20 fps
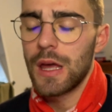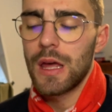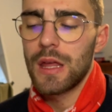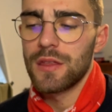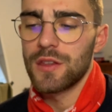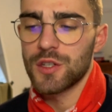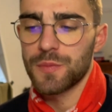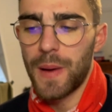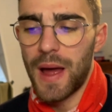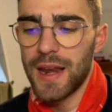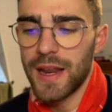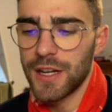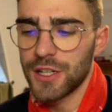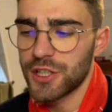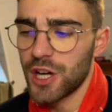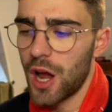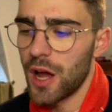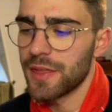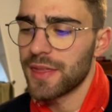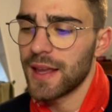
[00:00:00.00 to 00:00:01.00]
the Spanish.
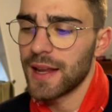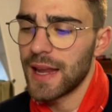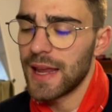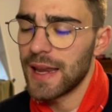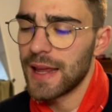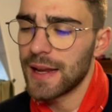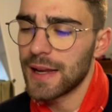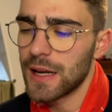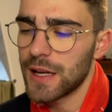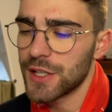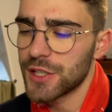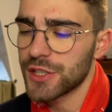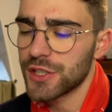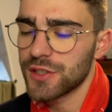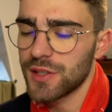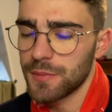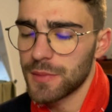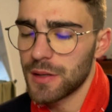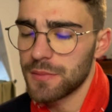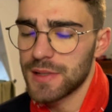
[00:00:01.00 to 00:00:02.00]
I think in English,
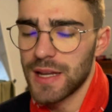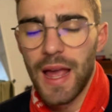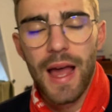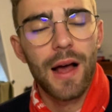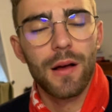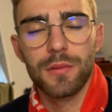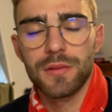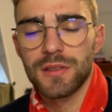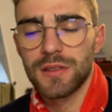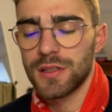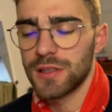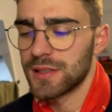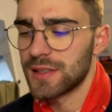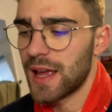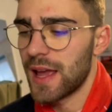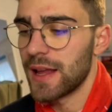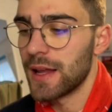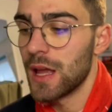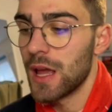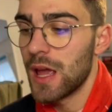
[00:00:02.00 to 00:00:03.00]
sometimes it helps to
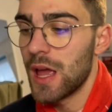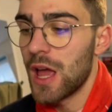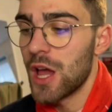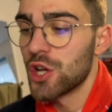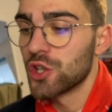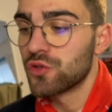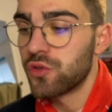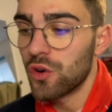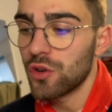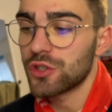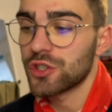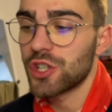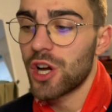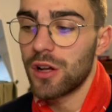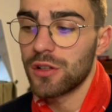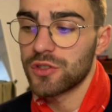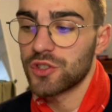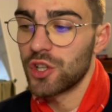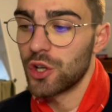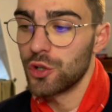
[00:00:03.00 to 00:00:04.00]
say
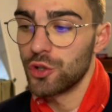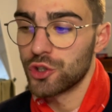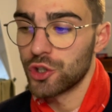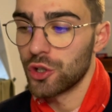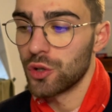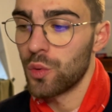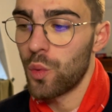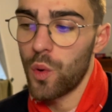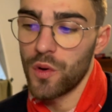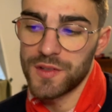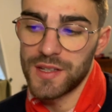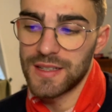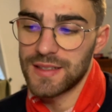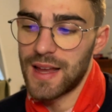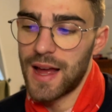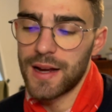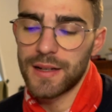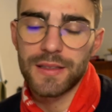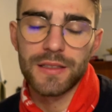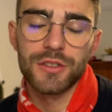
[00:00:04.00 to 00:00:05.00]
Schwarzschild's solution was
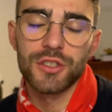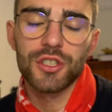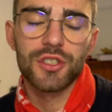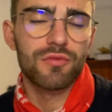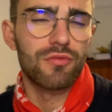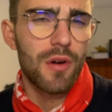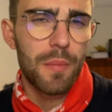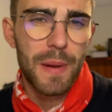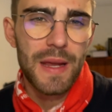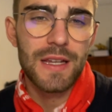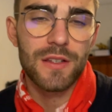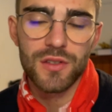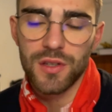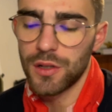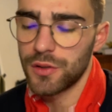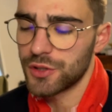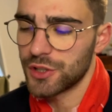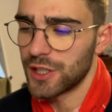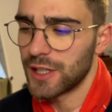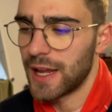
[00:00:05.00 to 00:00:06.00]
exact and just repeat
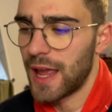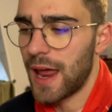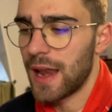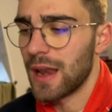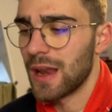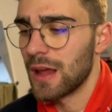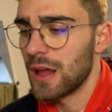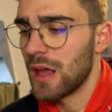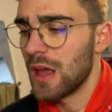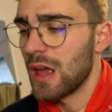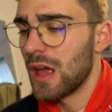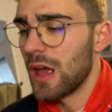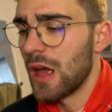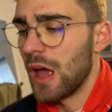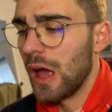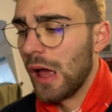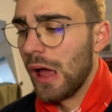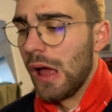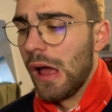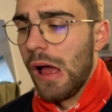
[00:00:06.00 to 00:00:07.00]
solution again.
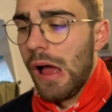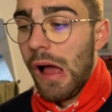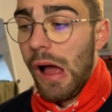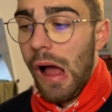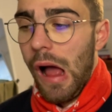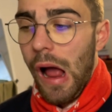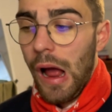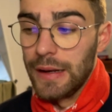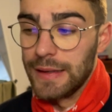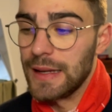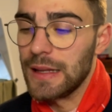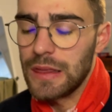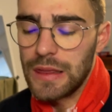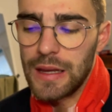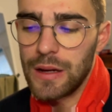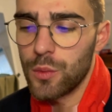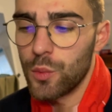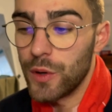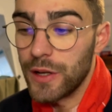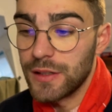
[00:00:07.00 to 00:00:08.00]
I did
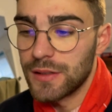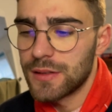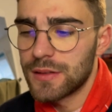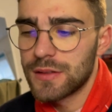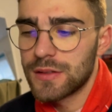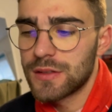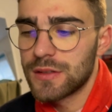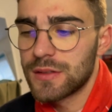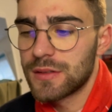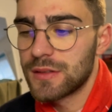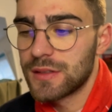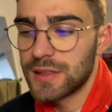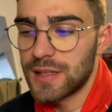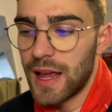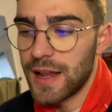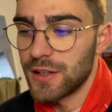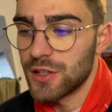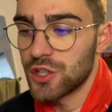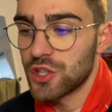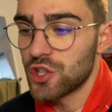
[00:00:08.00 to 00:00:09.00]
think we
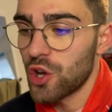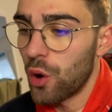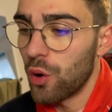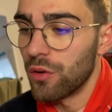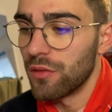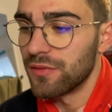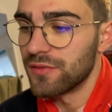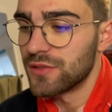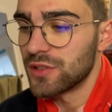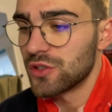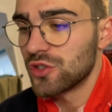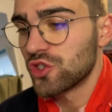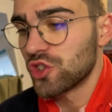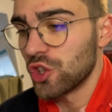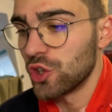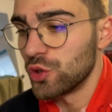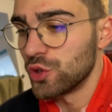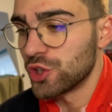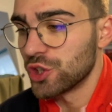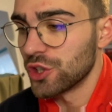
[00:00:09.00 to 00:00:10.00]
said solved
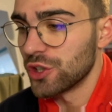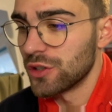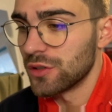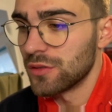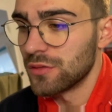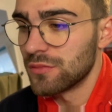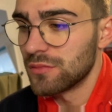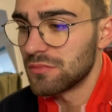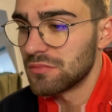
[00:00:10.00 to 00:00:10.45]
solution